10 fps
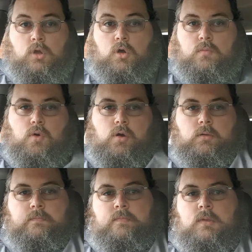Good
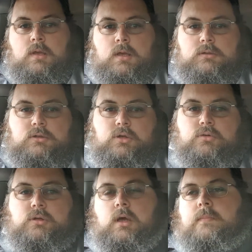morning. It's
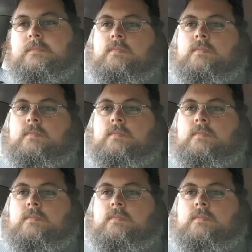Tuesday.